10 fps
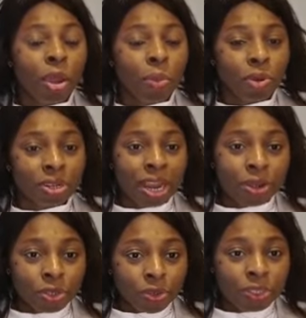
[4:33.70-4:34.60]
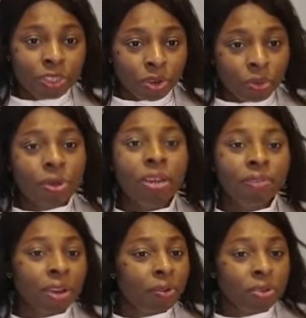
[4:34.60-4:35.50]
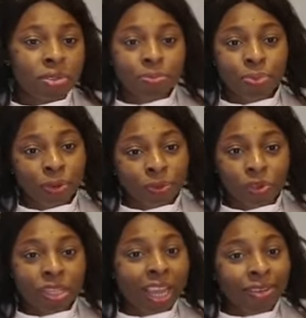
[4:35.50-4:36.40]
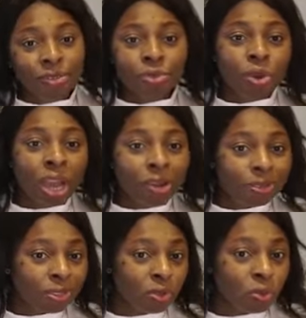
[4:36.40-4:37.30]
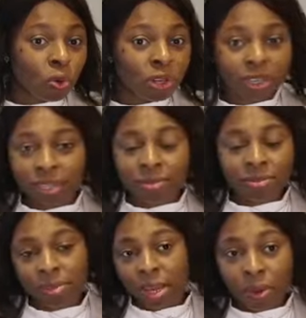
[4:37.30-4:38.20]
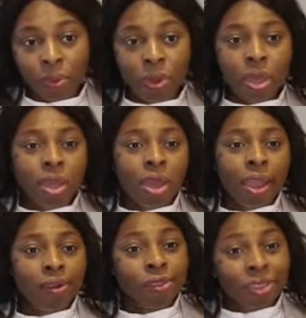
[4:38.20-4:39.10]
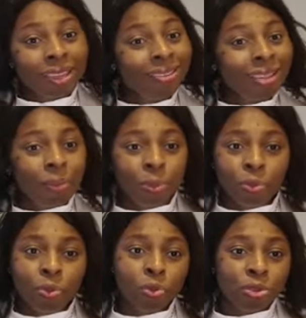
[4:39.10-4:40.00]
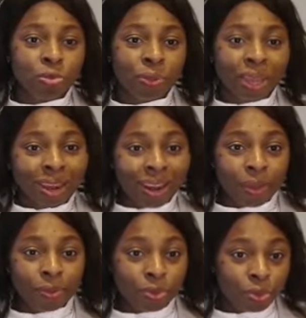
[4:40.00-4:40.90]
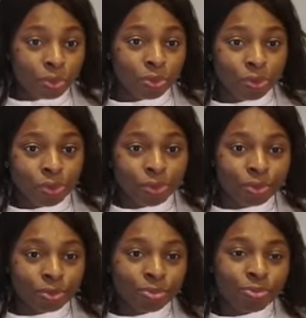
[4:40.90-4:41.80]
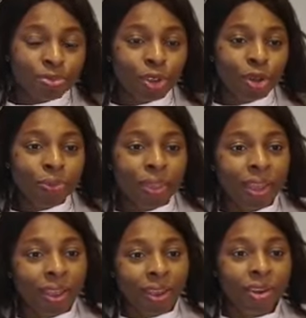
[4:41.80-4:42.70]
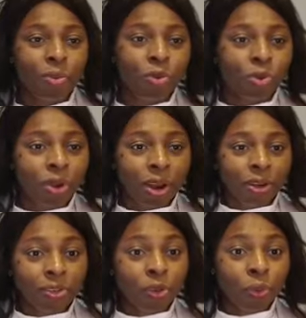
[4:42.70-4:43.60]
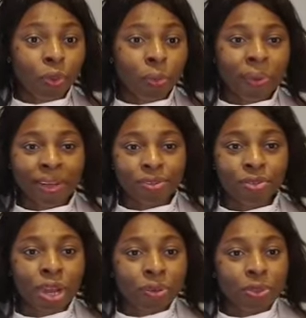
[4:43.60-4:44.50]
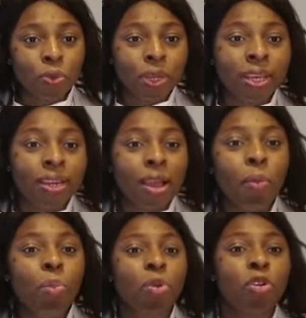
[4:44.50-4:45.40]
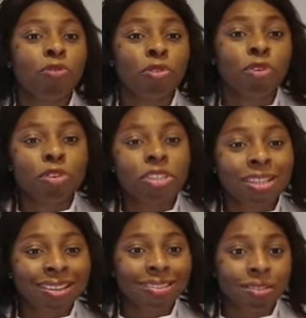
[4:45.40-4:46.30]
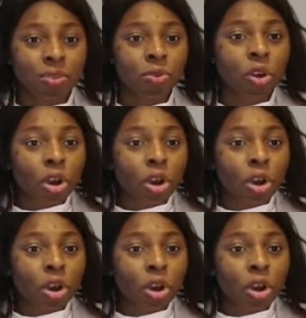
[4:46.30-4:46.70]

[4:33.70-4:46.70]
But now during the coronavirus period, I don't know how it's working now. I don't think that people will be allowed to come there anymore and queue up. I don't know how it's working now, but of course they still